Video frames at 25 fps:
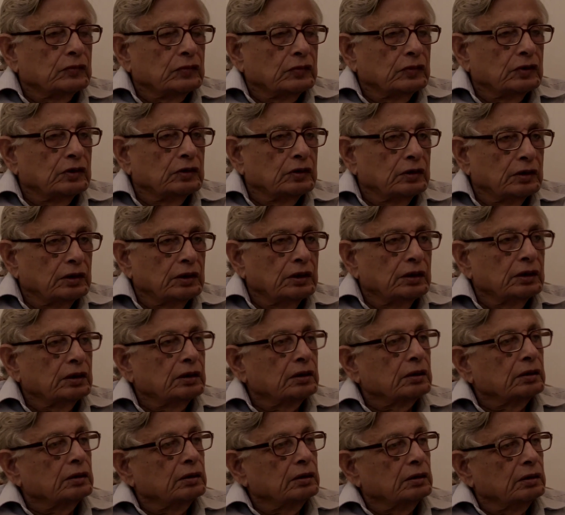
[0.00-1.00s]
and they
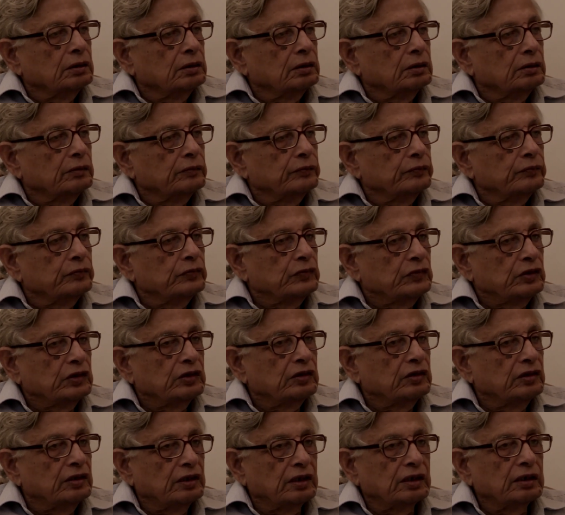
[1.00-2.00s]

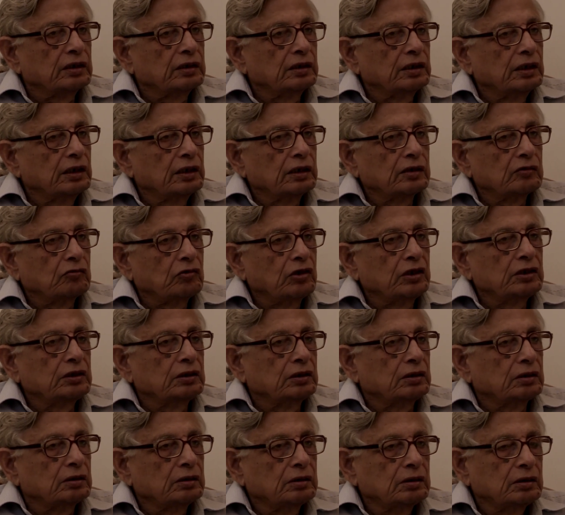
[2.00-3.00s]
are
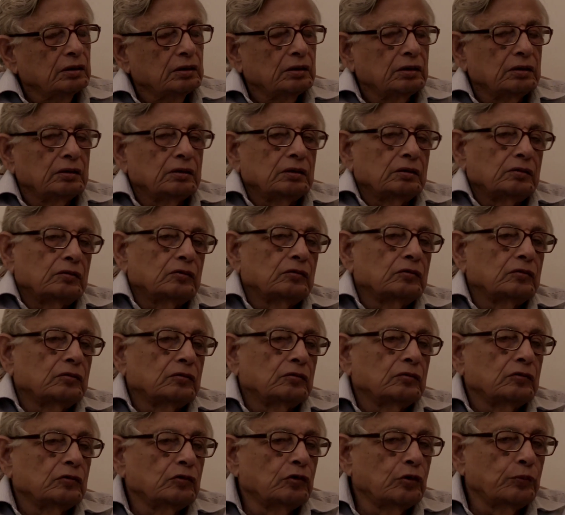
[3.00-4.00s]
quite
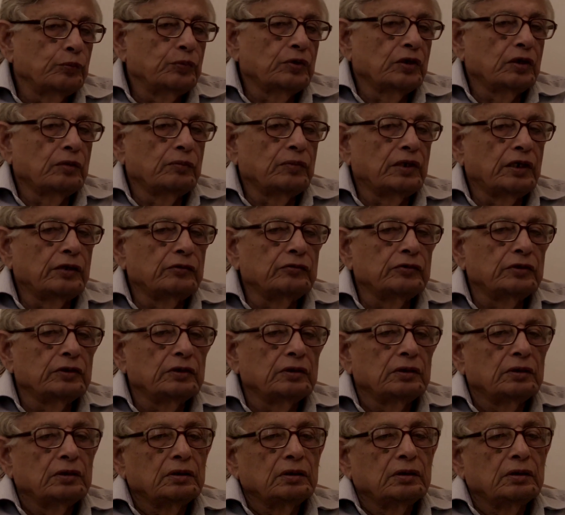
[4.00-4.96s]
open about it.